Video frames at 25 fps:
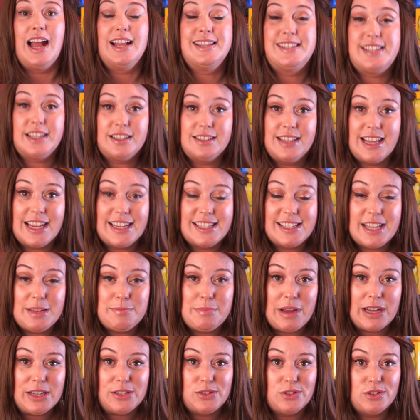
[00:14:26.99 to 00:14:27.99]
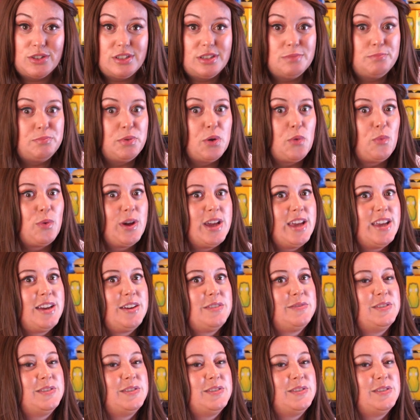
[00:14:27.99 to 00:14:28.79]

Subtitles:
Until next time, my dude, beware